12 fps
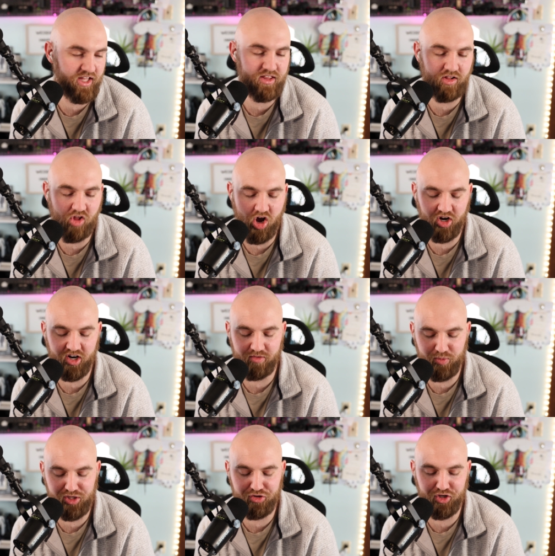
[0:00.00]
longer I've
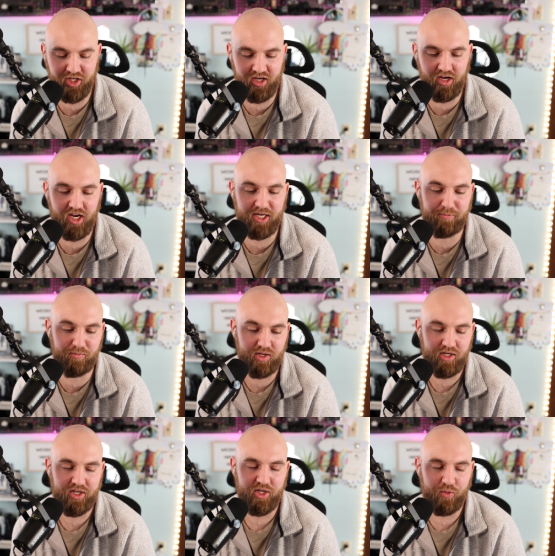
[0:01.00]
been doing it, I'm
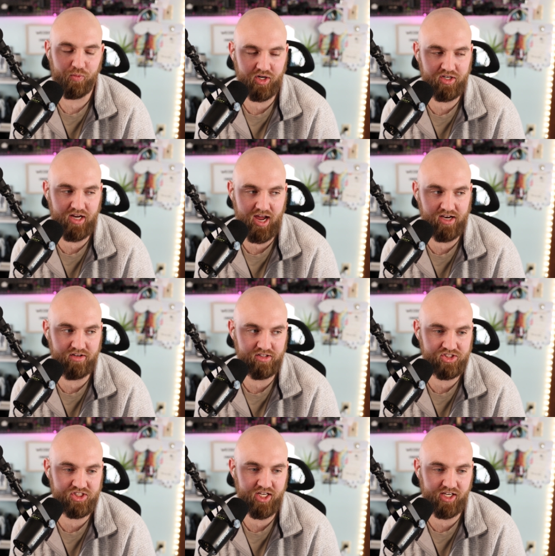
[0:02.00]
when a dad
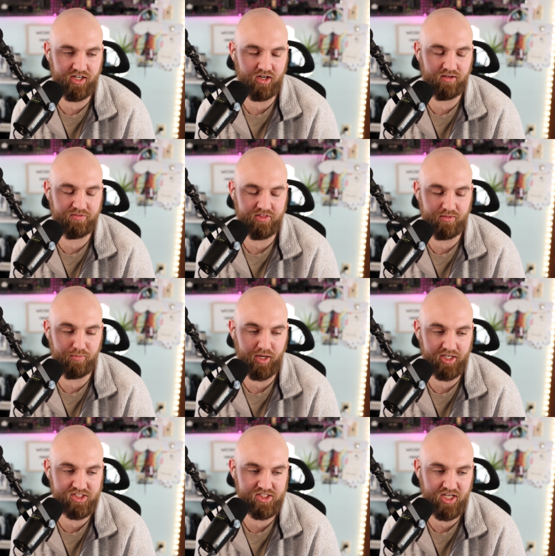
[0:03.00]
does take it off the
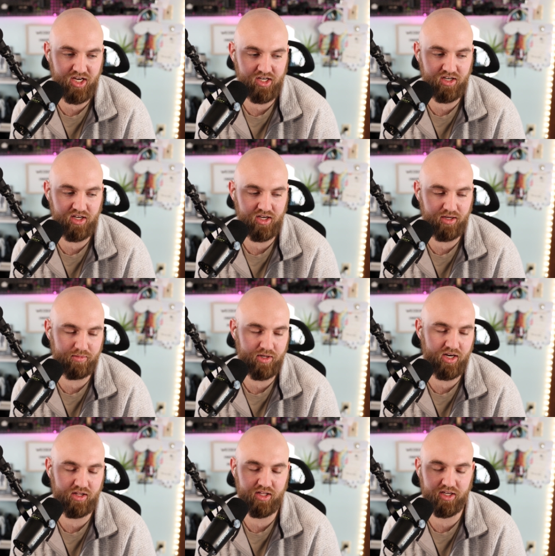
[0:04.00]
mic stand, I'm
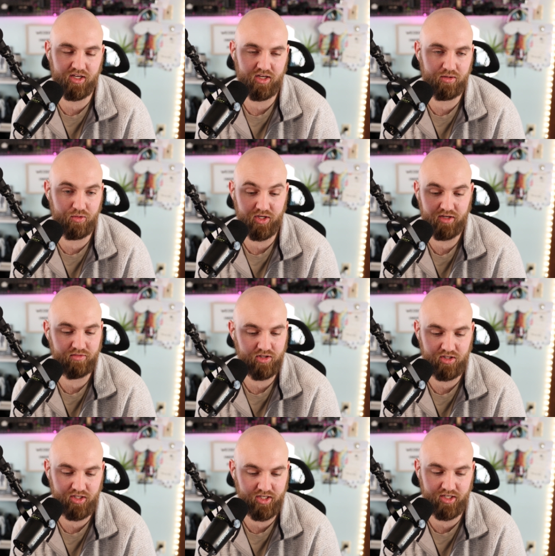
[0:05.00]
kind of like whatever.
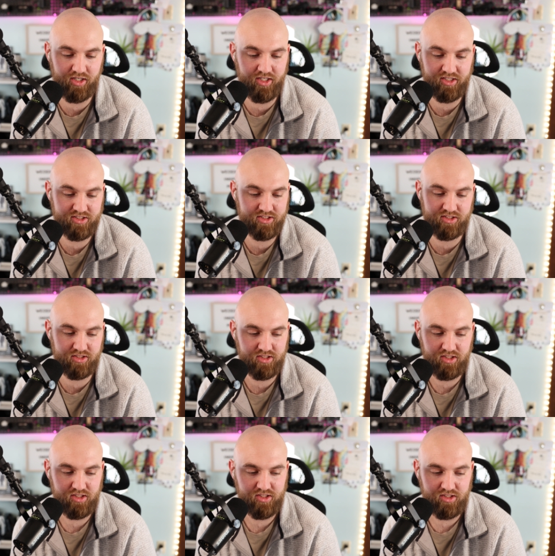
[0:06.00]
He's
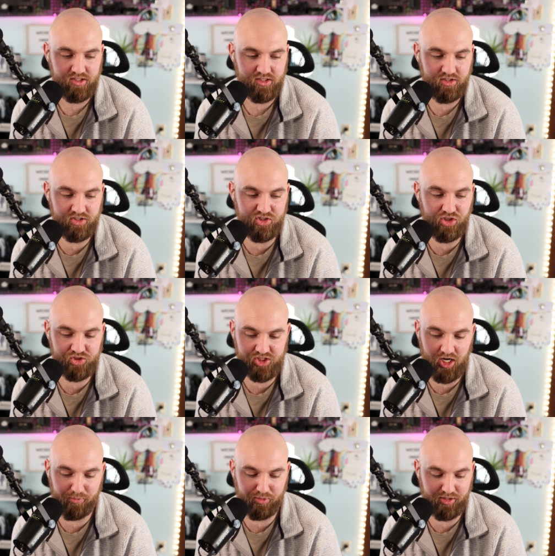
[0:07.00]
there's no
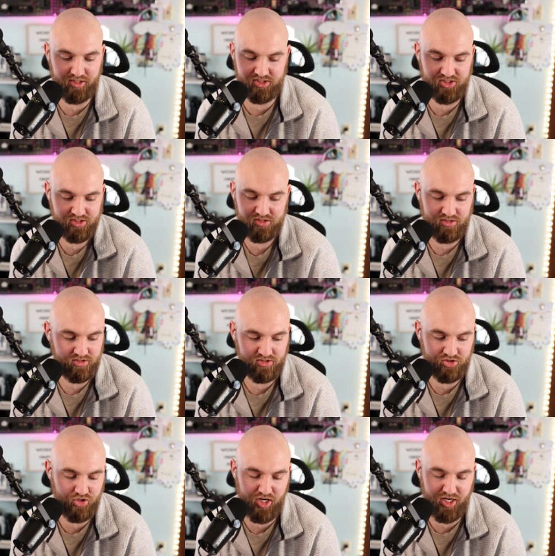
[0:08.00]
stopping this
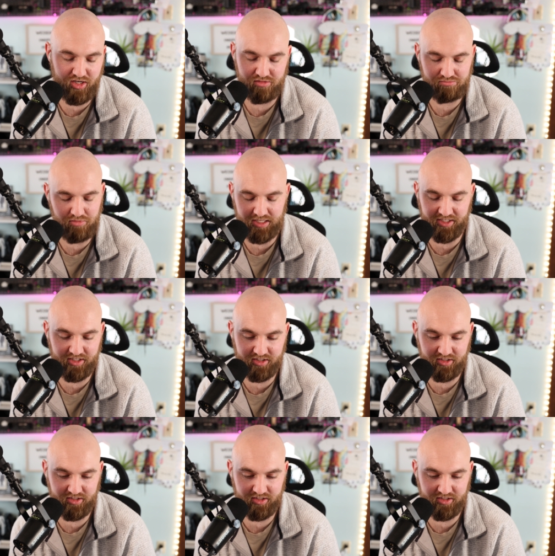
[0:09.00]
train. Like yeah. you